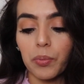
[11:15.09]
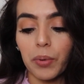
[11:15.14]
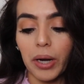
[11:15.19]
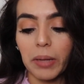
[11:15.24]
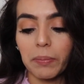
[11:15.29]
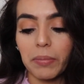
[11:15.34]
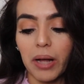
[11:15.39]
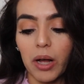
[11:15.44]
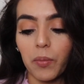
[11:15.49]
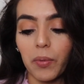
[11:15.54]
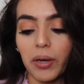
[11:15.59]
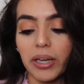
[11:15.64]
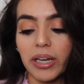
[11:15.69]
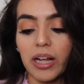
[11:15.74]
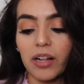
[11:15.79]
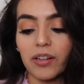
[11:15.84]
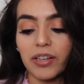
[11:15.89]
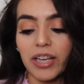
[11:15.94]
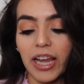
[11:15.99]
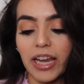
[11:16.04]
Ramah when
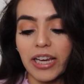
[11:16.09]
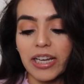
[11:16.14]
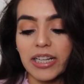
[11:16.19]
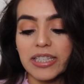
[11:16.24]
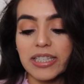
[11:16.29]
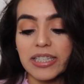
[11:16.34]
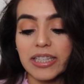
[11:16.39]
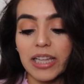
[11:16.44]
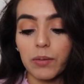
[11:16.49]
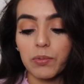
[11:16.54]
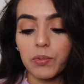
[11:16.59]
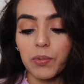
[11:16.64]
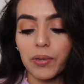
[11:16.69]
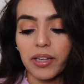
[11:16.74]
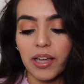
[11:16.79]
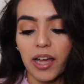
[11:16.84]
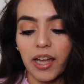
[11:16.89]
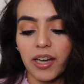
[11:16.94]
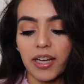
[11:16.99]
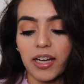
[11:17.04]
Elkanah slept
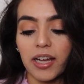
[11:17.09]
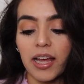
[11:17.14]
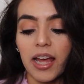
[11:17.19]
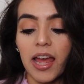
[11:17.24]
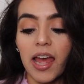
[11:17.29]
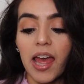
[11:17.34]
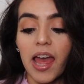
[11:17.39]
with Hannah,